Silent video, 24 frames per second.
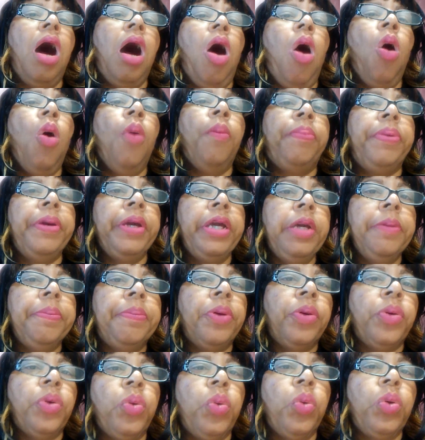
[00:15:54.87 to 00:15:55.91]
on
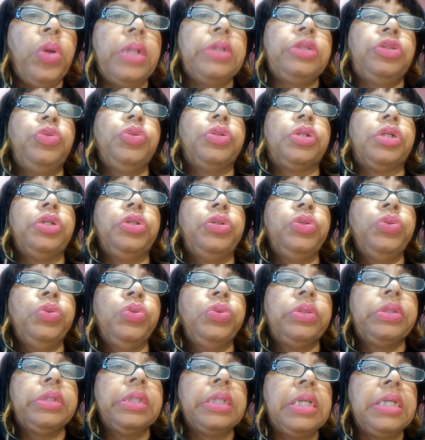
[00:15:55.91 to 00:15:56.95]
people that you can
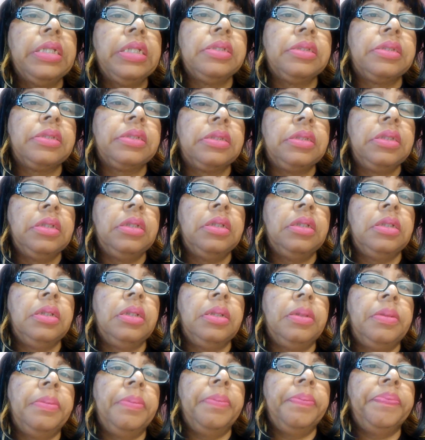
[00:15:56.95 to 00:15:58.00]
use against
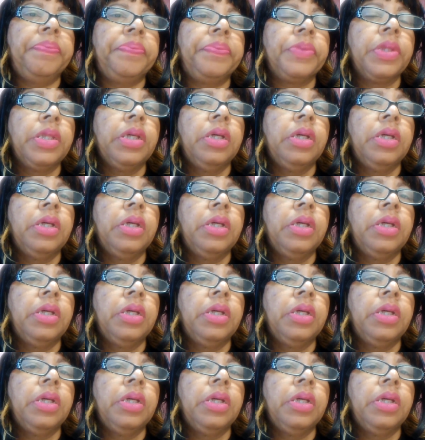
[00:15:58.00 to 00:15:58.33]
them,